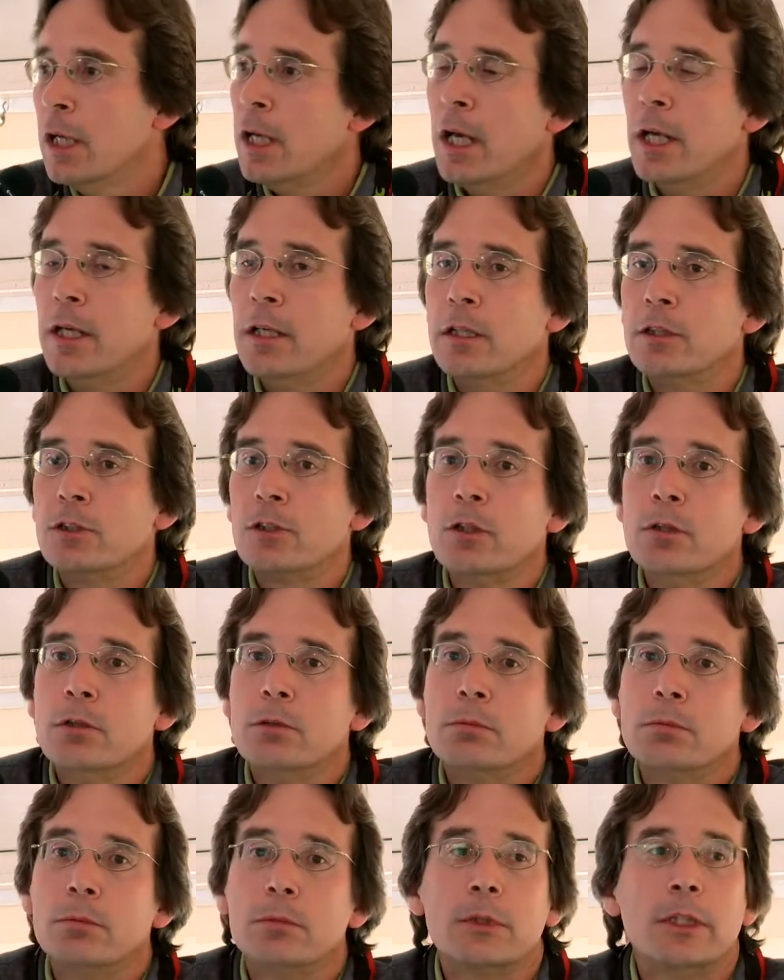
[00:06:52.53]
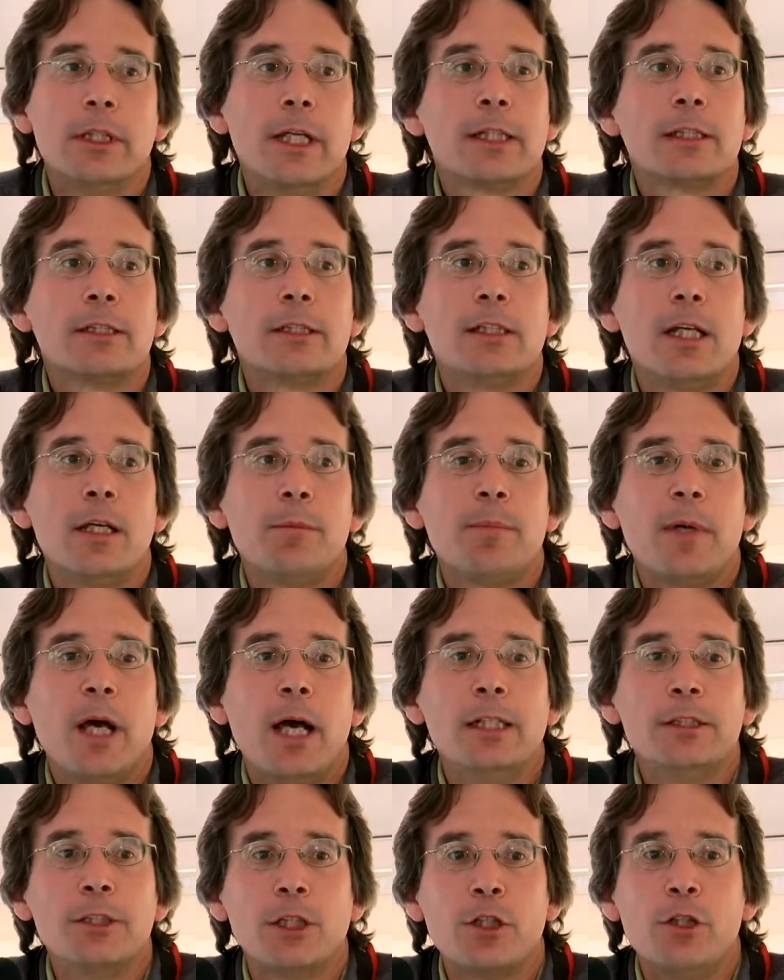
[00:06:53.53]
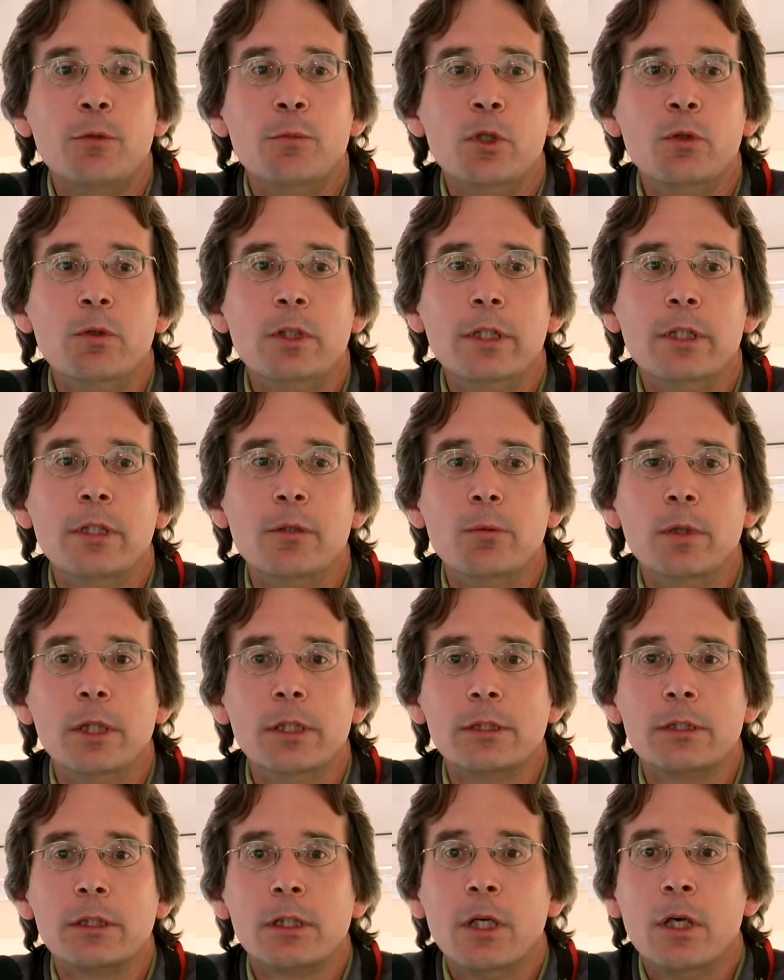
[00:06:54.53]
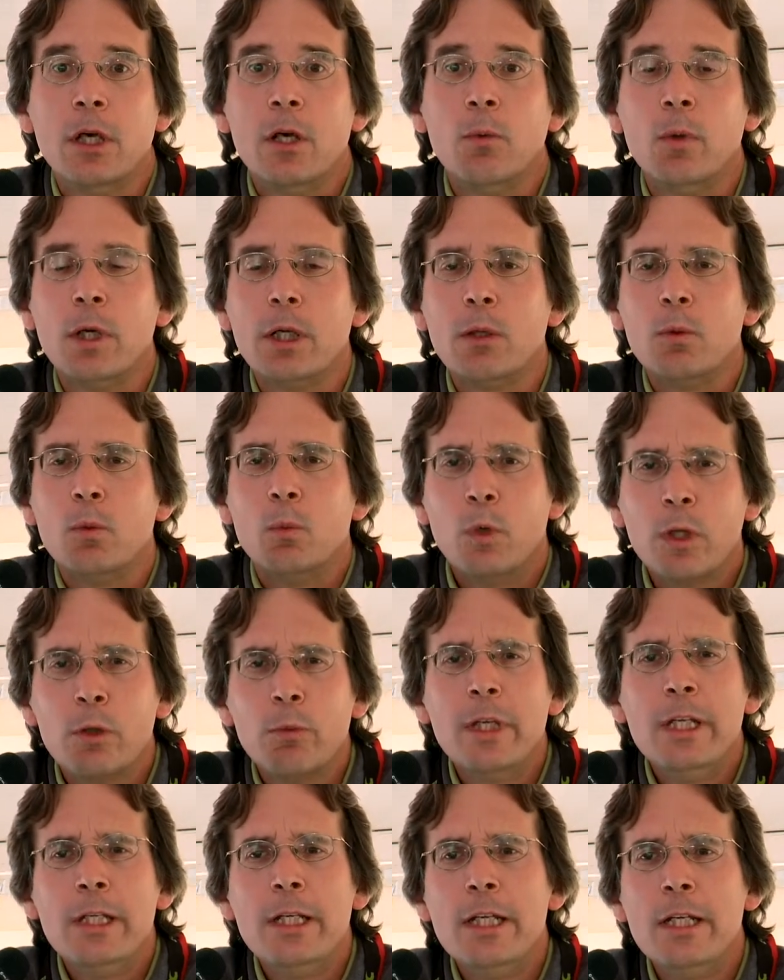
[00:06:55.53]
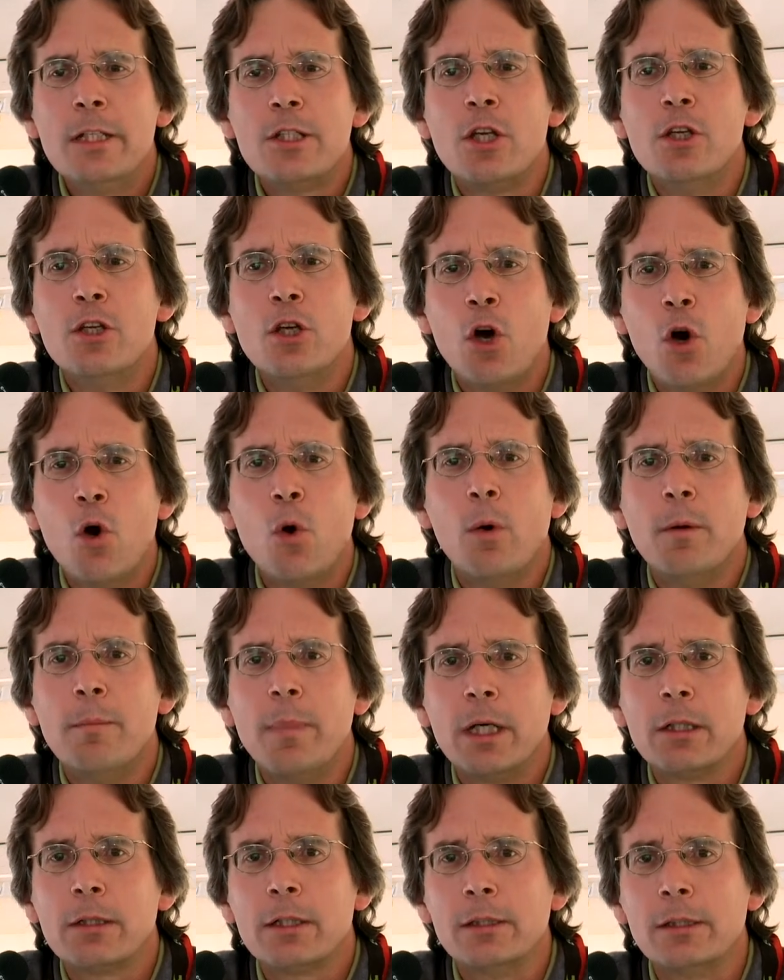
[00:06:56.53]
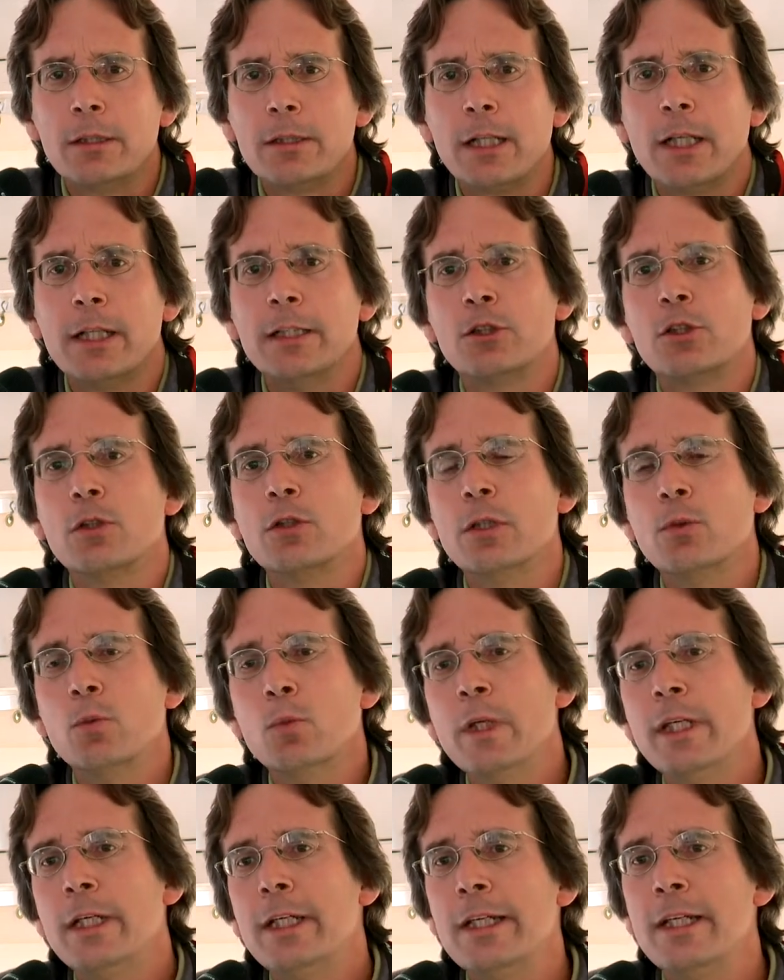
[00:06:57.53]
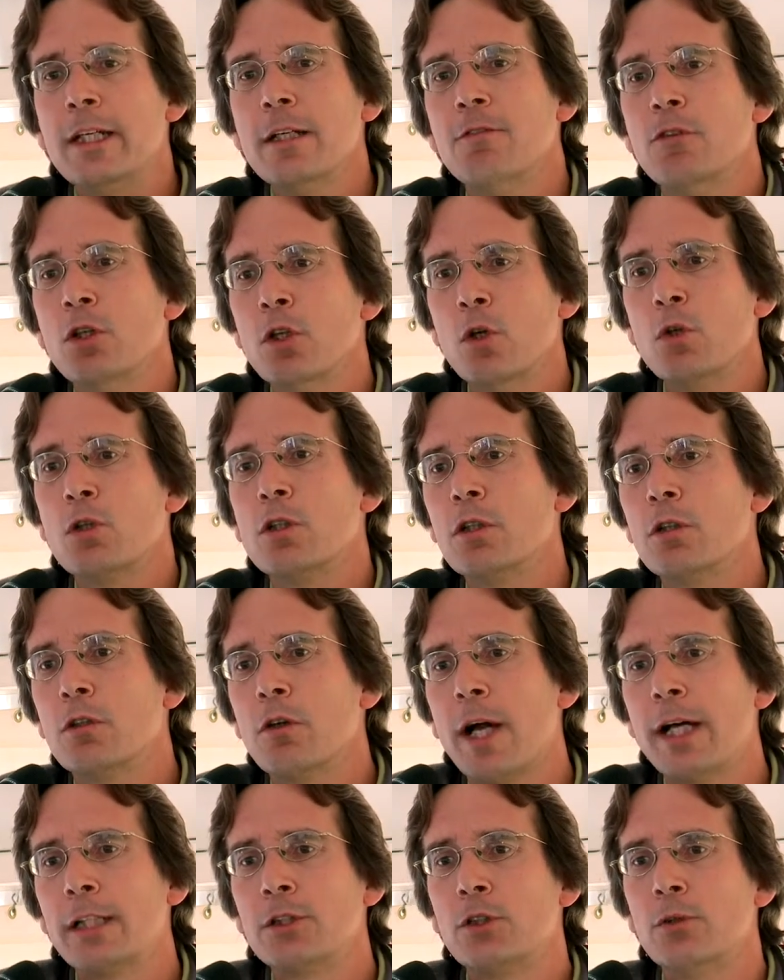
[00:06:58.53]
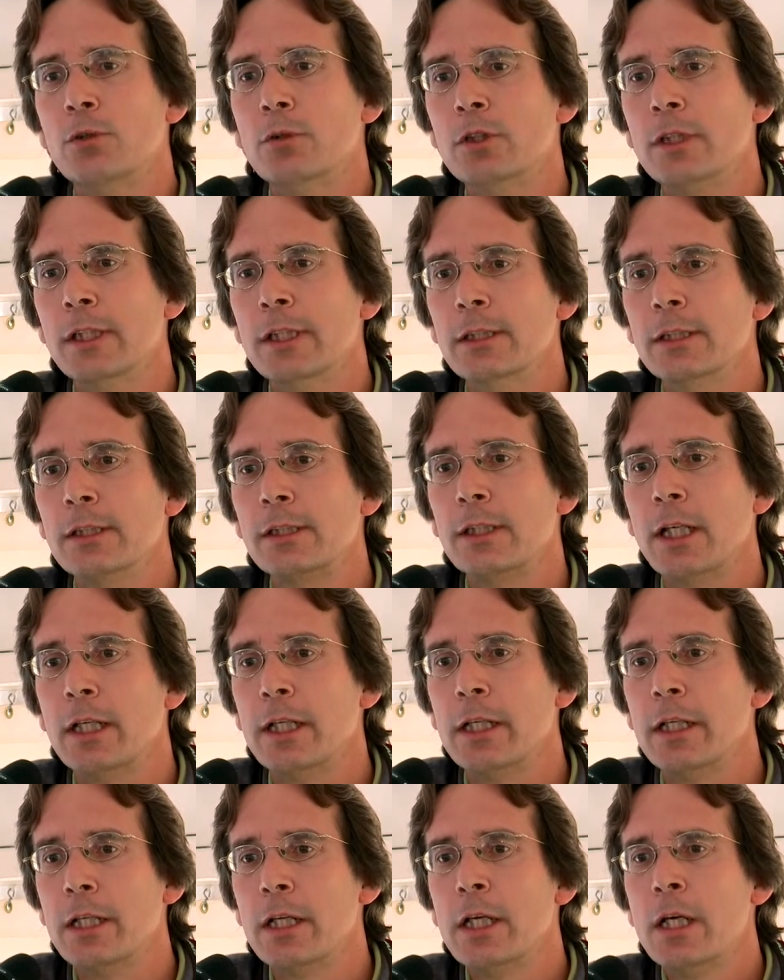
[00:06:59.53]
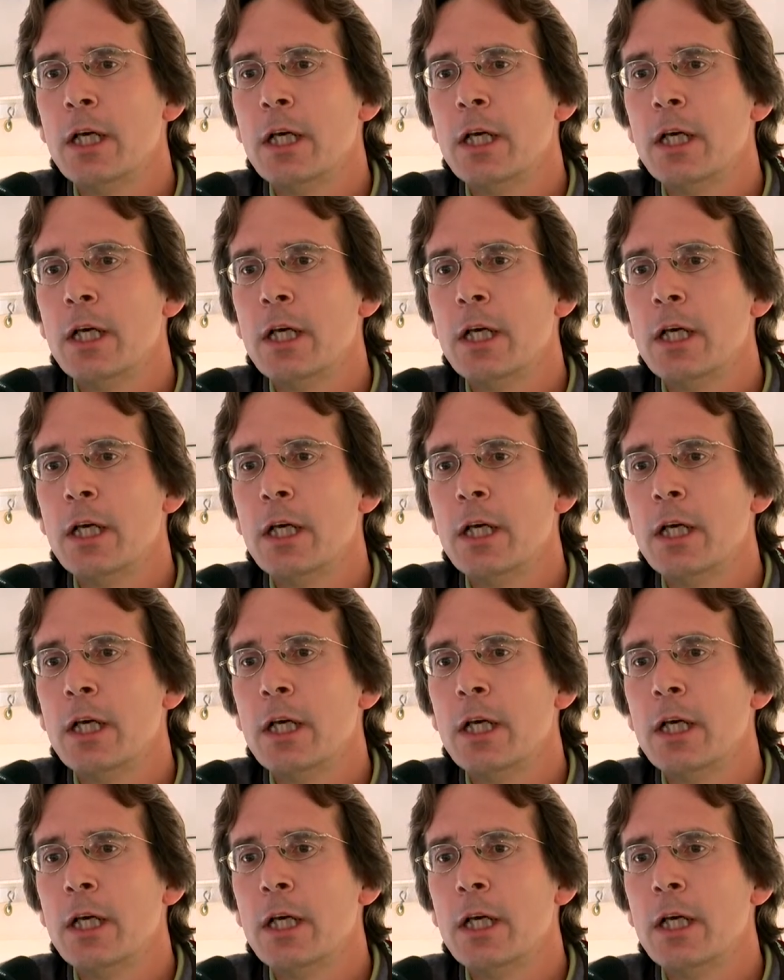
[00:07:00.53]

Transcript: And so the next step as a community was, well, what do we need to know about the site so that we can give local grassroots insight?